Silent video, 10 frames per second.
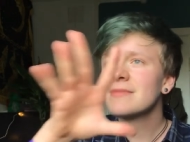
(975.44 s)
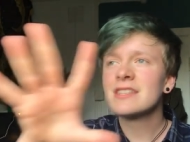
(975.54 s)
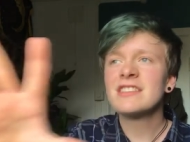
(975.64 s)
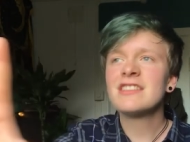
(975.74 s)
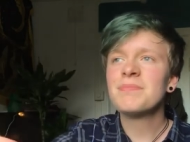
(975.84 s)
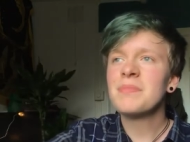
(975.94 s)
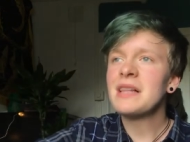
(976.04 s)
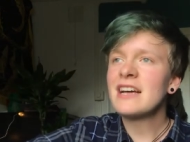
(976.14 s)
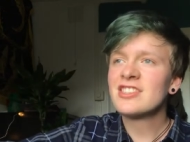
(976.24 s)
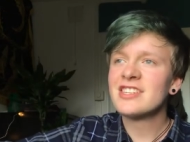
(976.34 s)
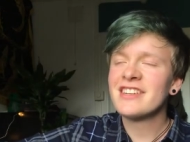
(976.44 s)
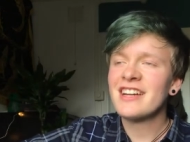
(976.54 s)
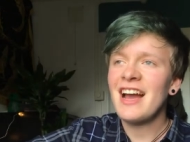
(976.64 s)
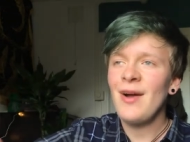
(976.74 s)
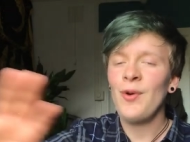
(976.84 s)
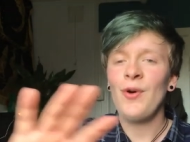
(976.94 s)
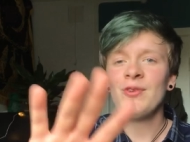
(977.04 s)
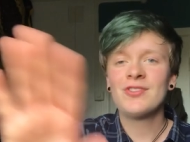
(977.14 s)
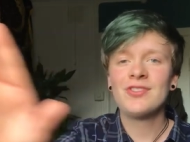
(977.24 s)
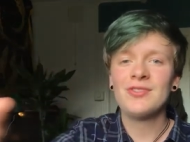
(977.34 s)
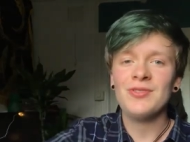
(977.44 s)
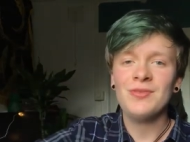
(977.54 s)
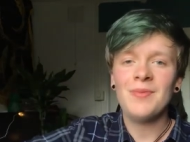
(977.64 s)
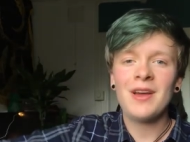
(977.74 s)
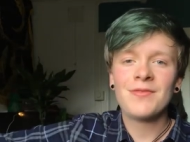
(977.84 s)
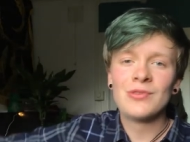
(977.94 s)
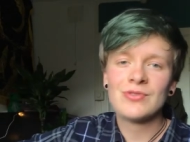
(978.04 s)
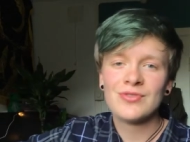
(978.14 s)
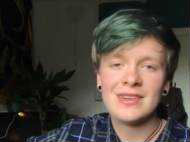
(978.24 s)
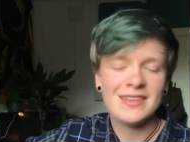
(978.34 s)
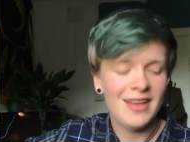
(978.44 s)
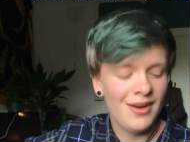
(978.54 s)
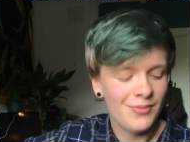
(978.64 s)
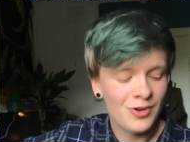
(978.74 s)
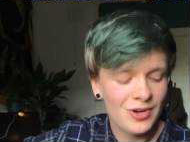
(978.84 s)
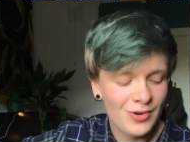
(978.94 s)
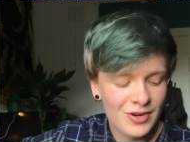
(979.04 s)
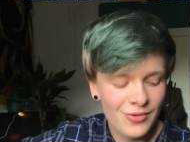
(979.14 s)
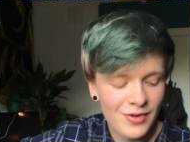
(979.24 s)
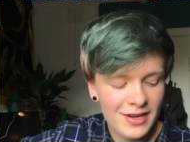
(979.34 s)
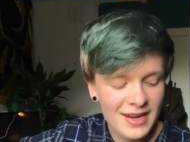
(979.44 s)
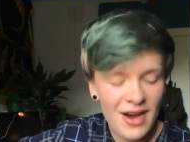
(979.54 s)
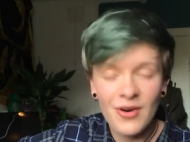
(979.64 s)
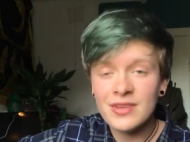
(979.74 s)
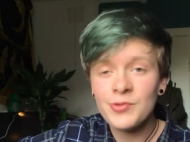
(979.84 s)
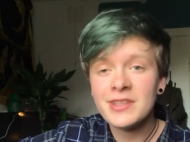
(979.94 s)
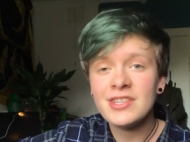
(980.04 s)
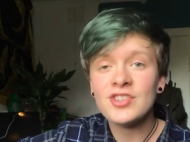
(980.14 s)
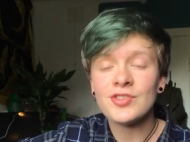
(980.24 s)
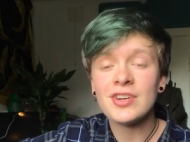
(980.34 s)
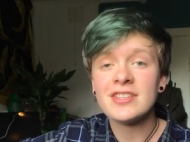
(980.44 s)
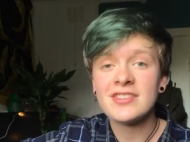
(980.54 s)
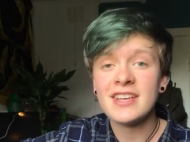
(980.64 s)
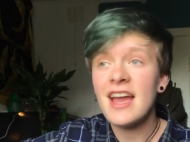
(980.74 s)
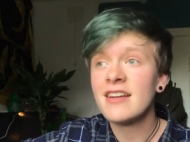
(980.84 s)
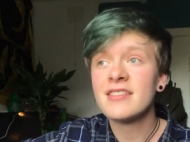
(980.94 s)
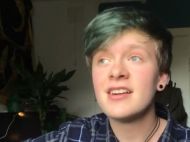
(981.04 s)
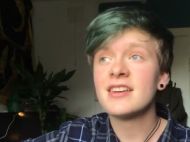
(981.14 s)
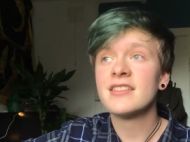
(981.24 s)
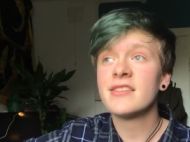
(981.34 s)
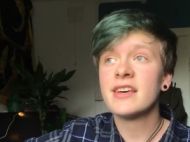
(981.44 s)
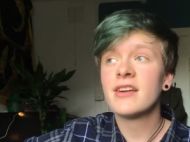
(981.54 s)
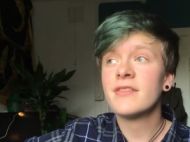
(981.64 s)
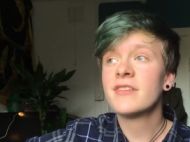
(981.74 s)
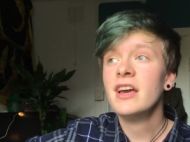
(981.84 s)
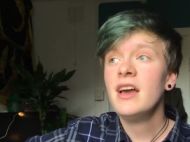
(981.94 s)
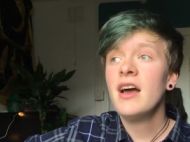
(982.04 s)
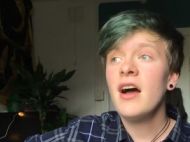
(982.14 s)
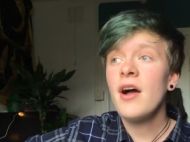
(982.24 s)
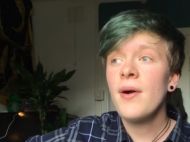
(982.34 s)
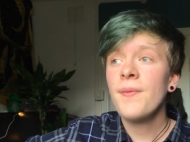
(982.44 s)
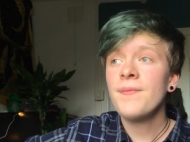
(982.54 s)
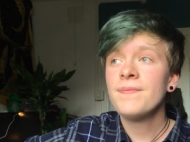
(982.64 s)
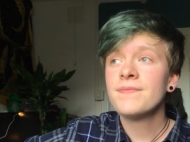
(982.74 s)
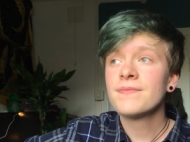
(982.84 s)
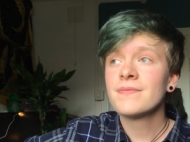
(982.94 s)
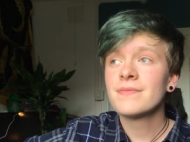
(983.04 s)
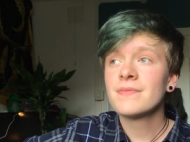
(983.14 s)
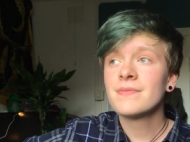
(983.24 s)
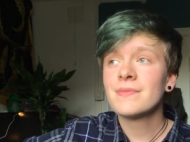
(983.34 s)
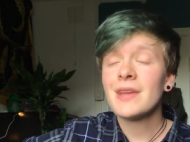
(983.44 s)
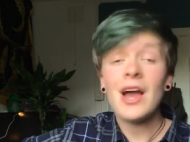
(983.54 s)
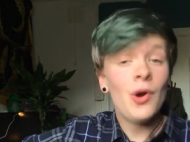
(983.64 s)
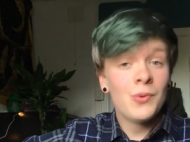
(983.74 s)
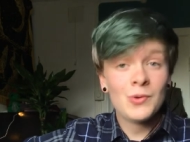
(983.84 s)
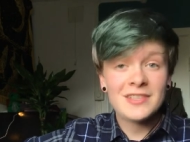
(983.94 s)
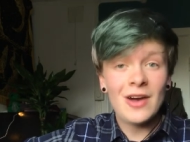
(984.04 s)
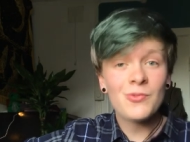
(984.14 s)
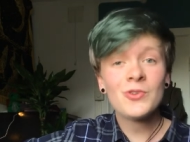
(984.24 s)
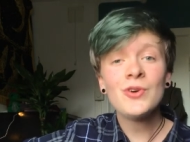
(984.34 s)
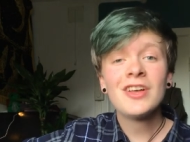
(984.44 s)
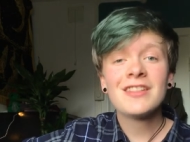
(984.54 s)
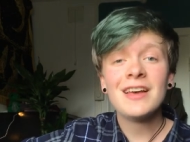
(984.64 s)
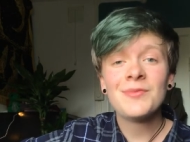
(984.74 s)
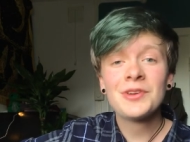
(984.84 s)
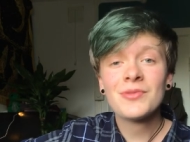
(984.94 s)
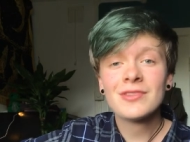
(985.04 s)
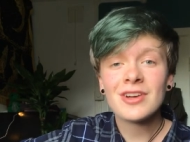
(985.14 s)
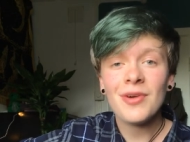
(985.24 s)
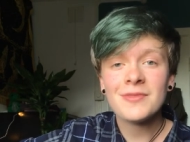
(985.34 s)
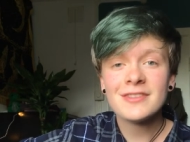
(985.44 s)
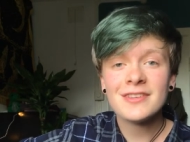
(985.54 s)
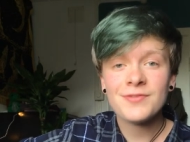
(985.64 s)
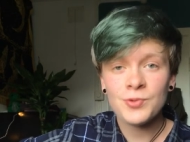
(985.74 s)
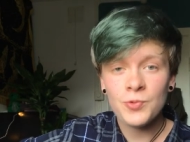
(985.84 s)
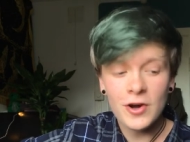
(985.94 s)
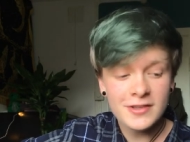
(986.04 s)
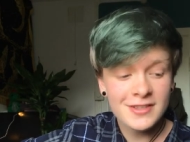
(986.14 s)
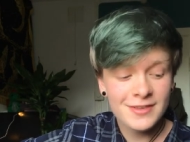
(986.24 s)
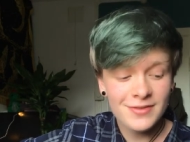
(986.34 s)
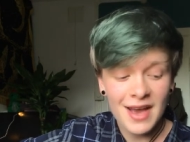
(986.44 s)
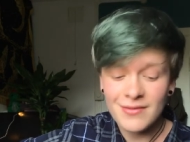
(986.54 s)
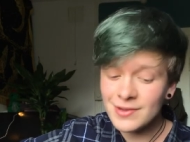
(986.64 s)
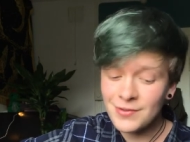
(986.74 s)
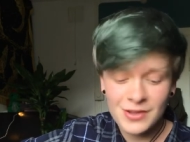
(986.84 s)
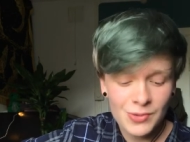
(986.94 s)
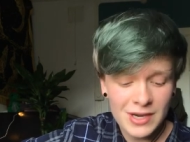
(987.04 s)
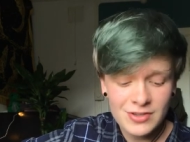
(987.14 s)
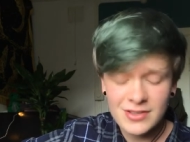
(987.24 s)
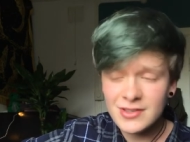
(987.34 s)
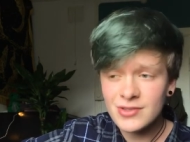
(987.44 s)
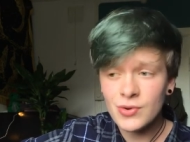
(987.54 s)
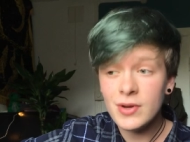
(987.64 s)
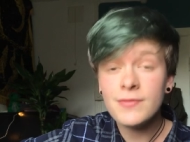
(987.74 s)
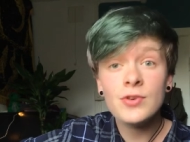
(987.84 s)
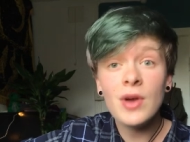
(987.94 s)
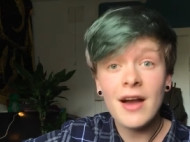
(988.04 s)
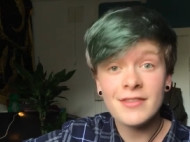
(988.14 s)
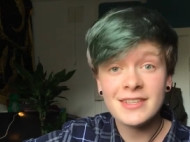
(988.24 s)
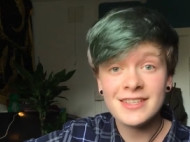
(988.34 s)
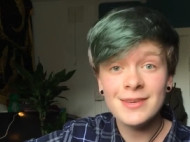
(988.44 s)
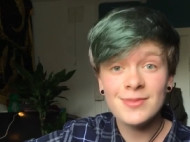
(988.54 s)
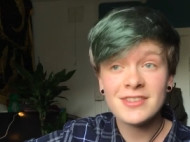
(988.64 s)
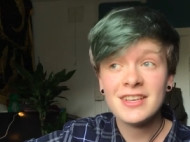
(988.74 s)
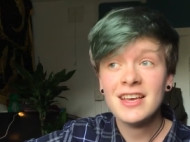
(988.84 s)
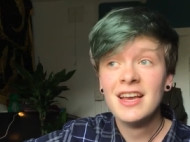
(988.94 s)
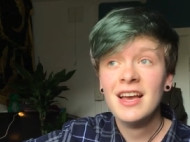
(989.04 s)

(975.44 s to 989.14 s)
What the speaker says: splash it out onto my phone screen that I'm recording on right now. I really just tried to say anything I could think of. I hope it was helpful. Let me know in the comments if it was, if you have any further questions, or if you have any tips,